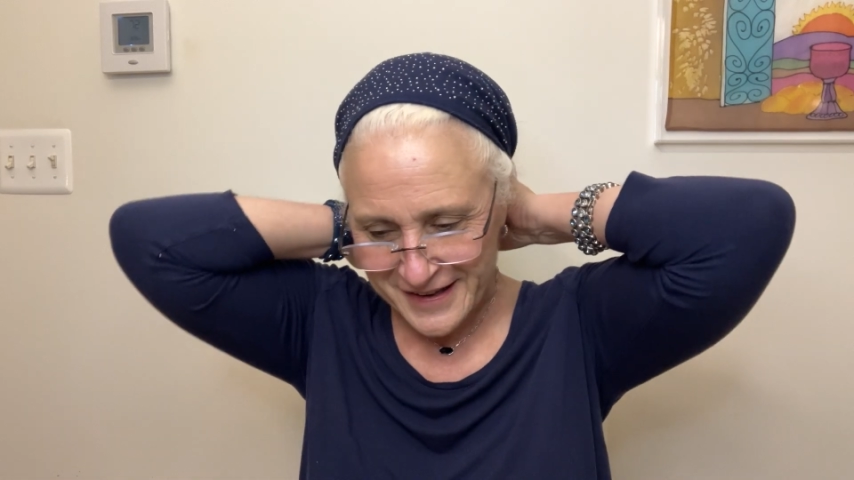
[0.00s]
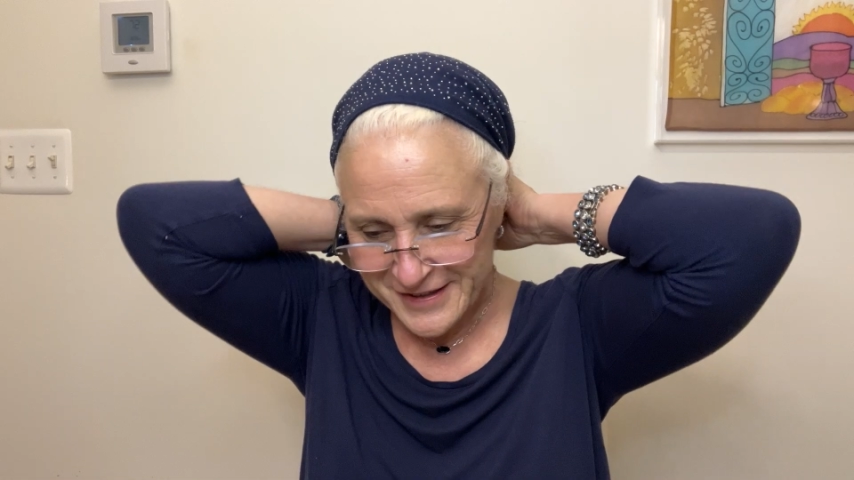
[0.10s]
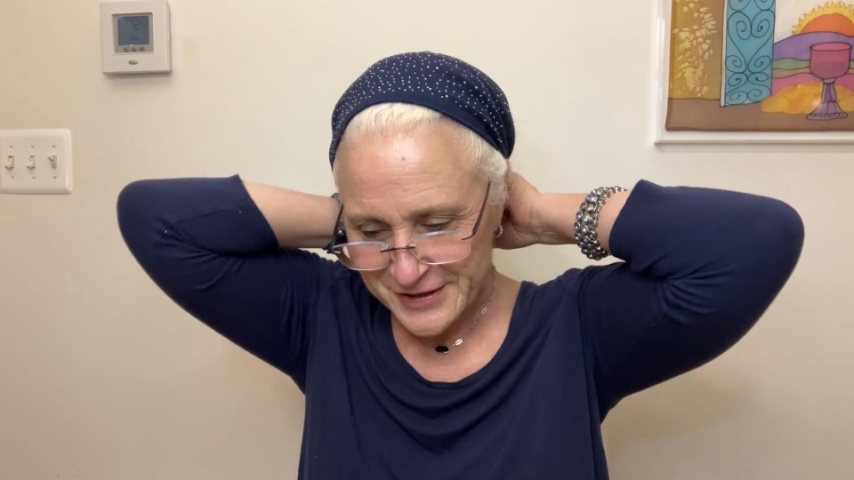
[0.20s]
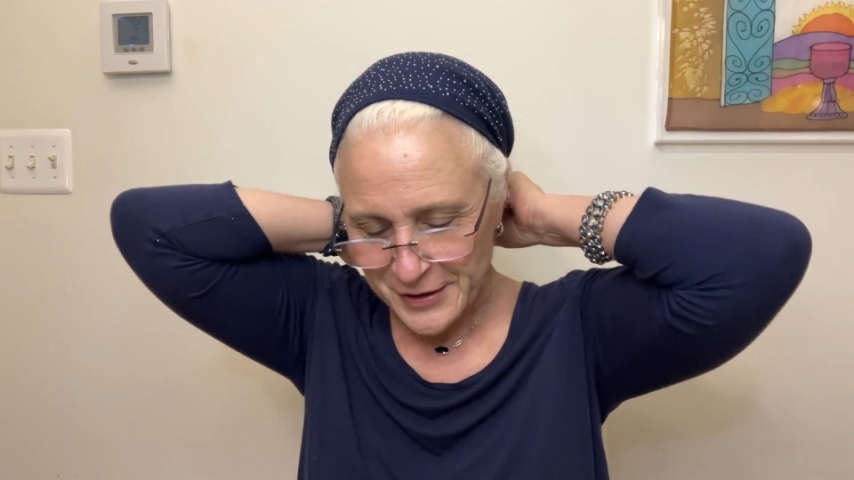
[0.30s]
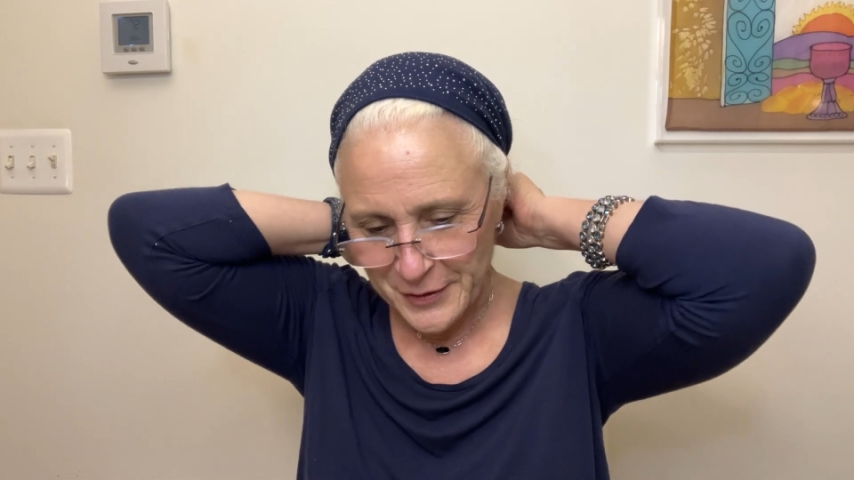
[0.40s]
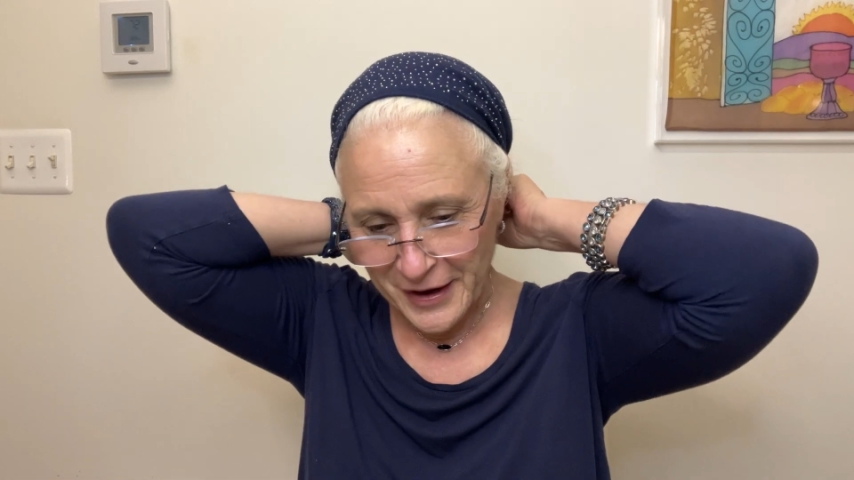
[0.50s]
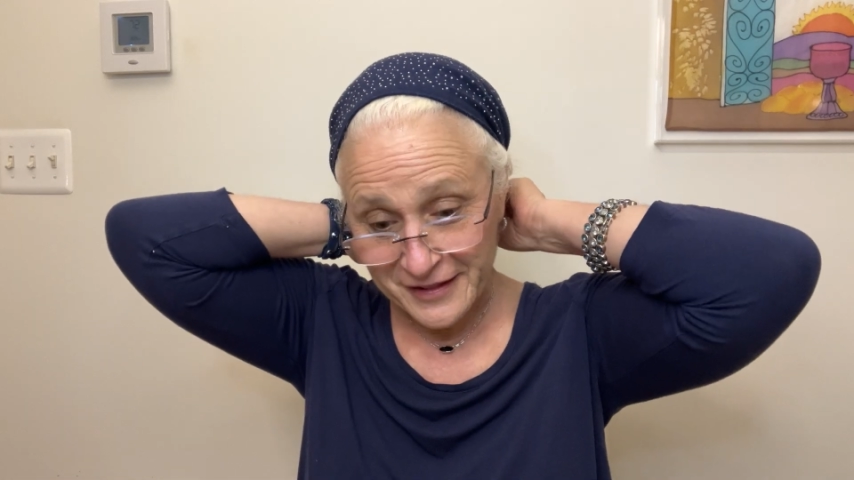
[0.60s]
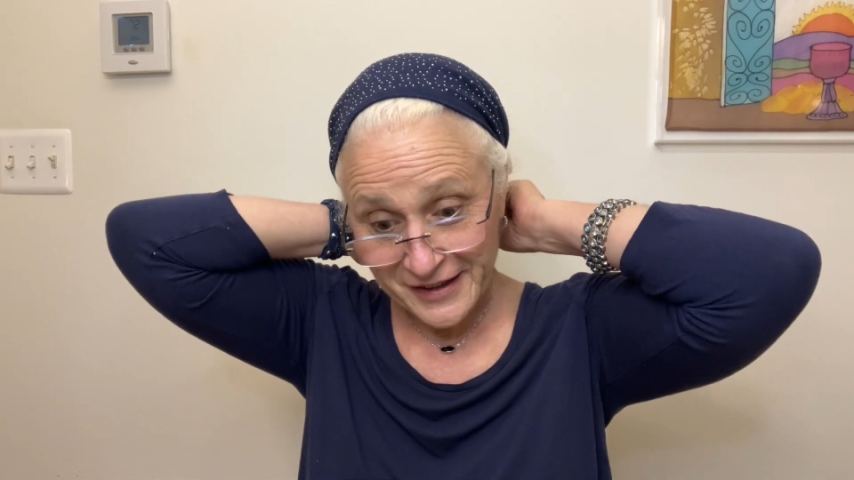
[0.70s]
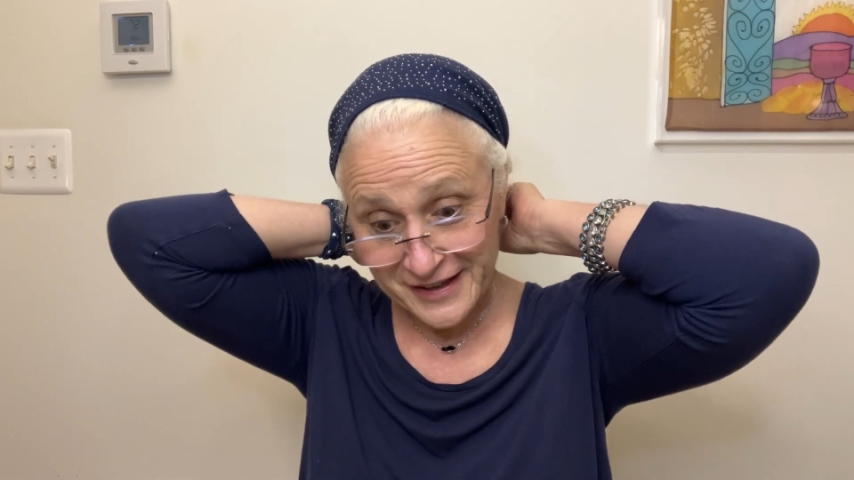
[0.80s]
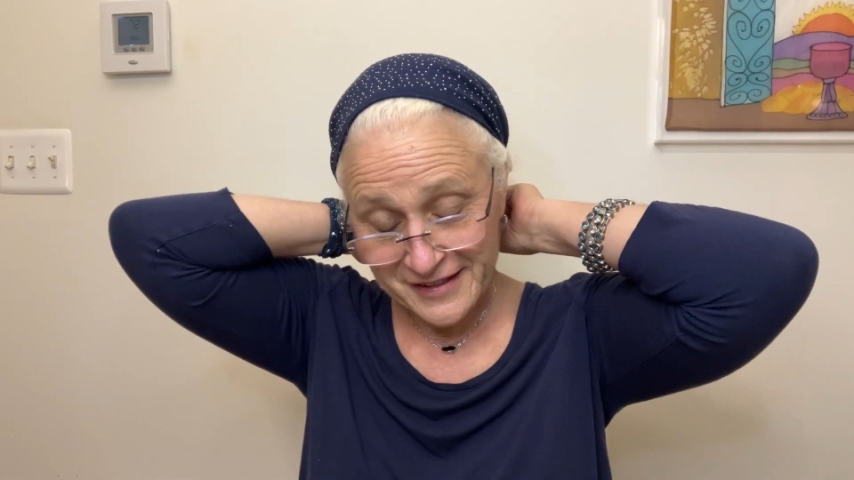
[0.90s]
So I
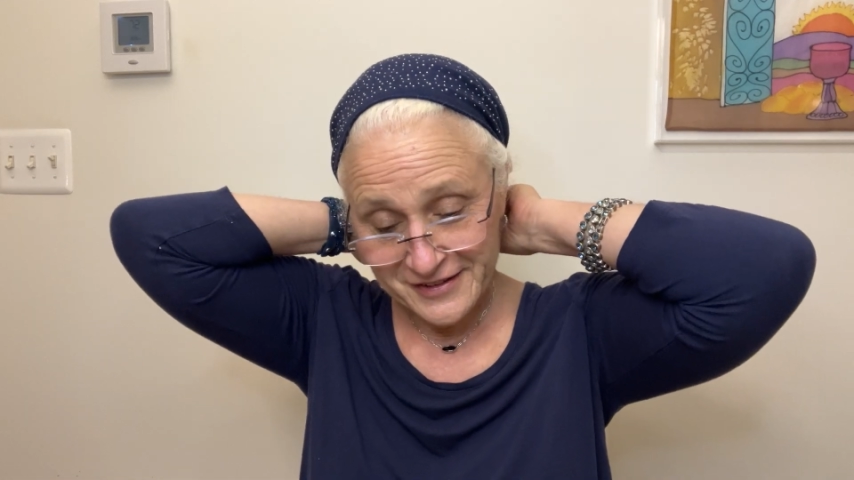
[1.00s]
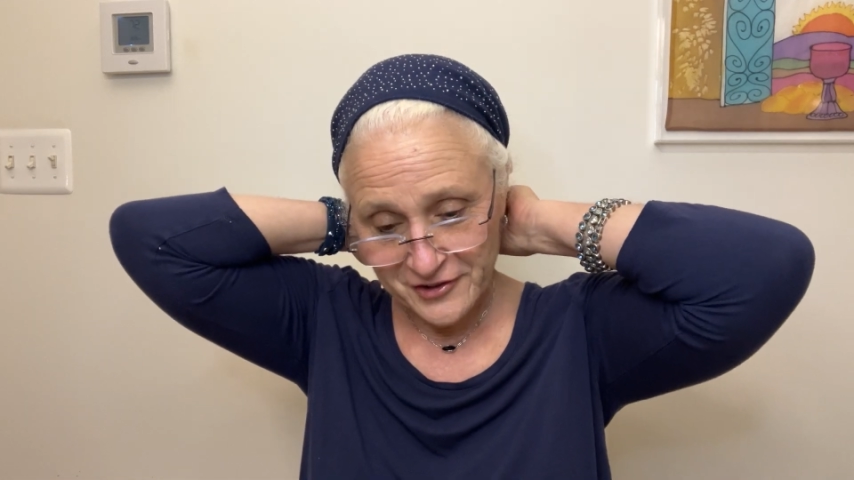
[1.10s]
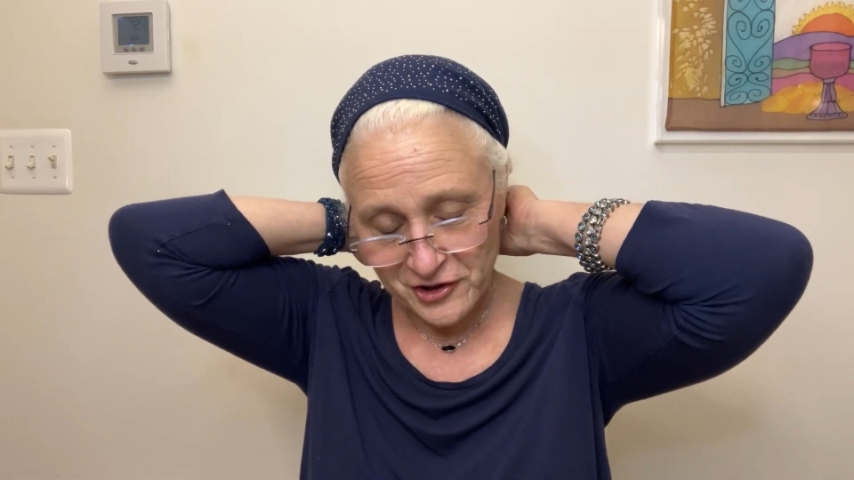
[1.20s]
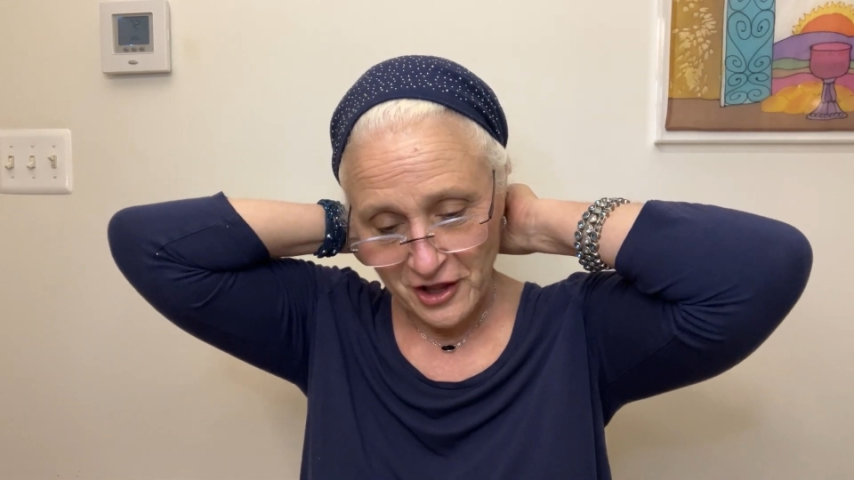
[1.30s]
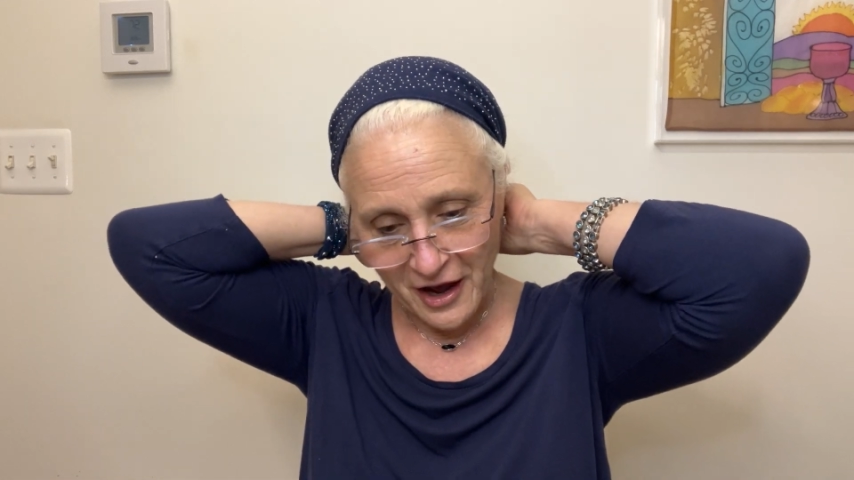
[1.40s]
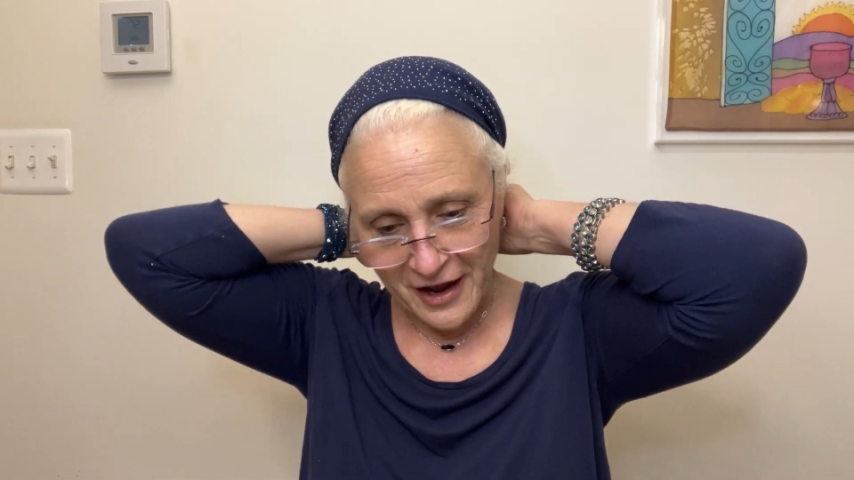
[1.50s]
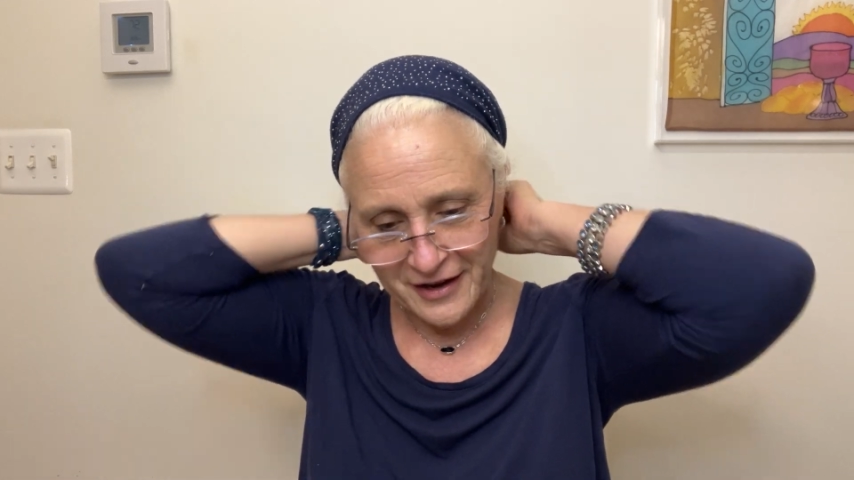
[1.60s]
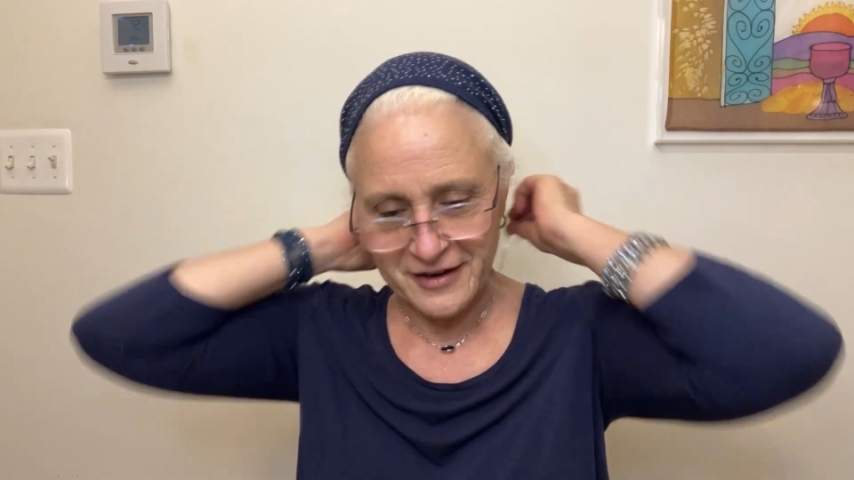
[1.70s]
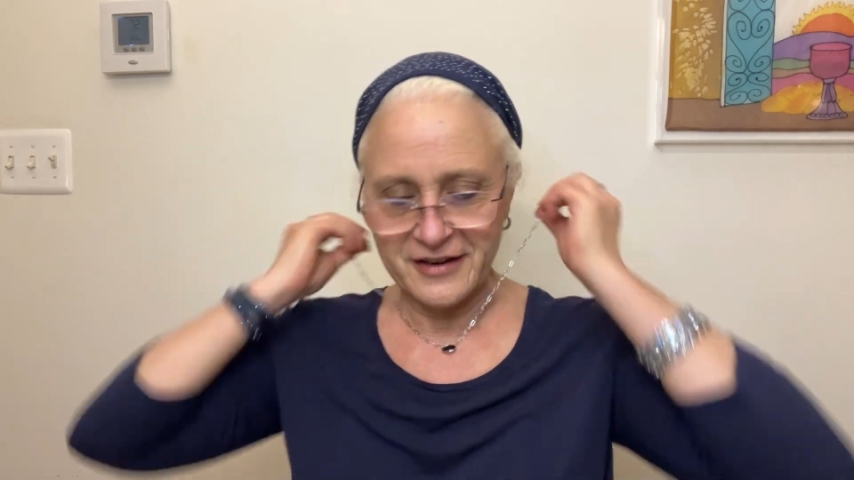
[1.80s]
like this a lot.